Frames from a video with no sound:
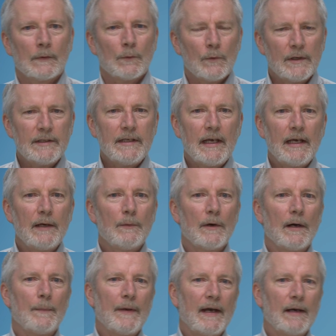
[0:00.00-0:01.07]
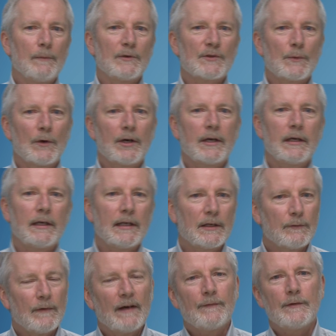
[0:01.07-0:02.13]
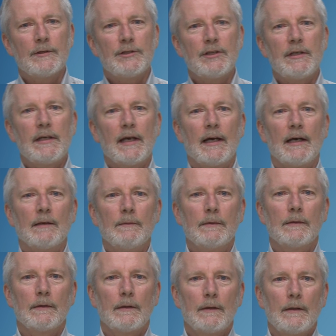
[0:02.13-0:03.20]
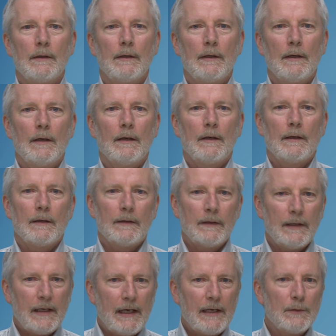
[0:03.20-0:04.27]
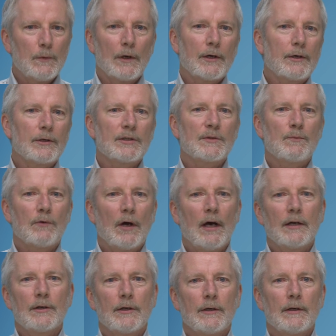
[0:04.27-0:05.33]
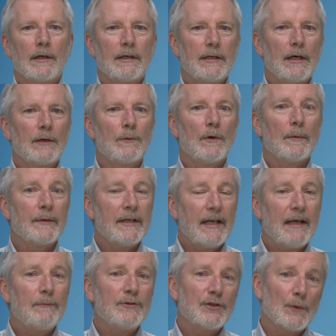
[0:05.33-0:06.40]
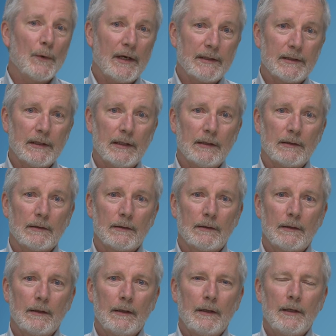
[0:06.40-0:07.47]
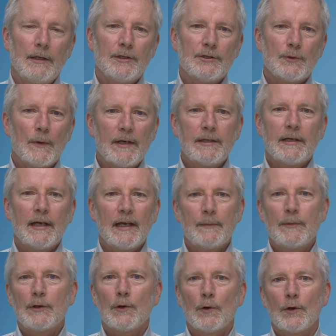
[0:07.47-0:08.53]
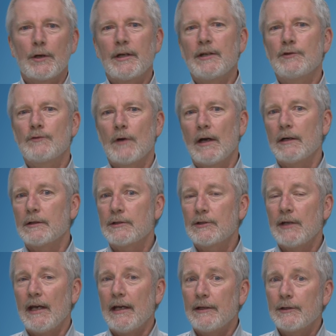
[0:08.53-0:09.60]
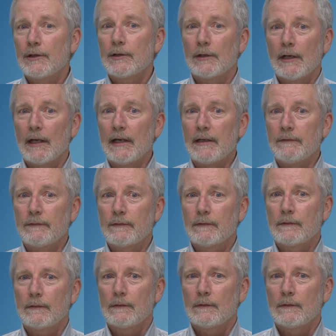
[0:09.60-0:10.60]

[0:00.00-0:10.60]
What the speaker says: One day, while Pam was working in a refugee camp, the aid workers brought her a young woman named Jawenta. Jawenta had been hoarding drugs to end her life.